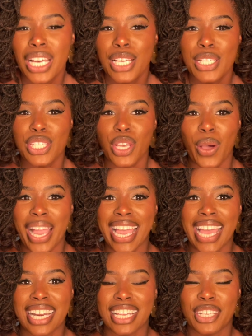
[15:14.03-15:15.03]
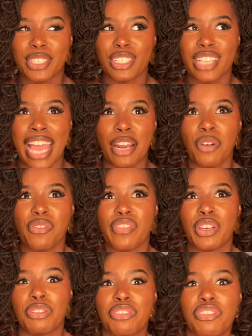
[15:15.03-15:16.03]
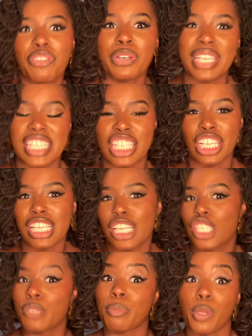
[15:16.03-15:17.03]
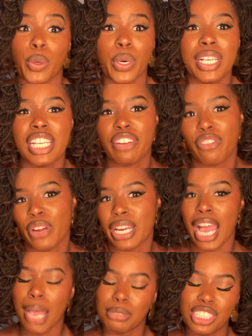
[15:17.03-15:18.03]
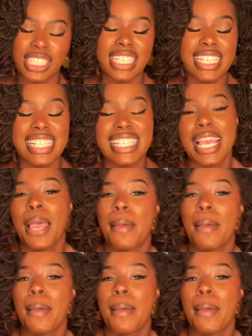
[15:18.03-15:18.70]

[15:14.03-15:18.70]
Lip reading: So I don't feel free to just explore different options.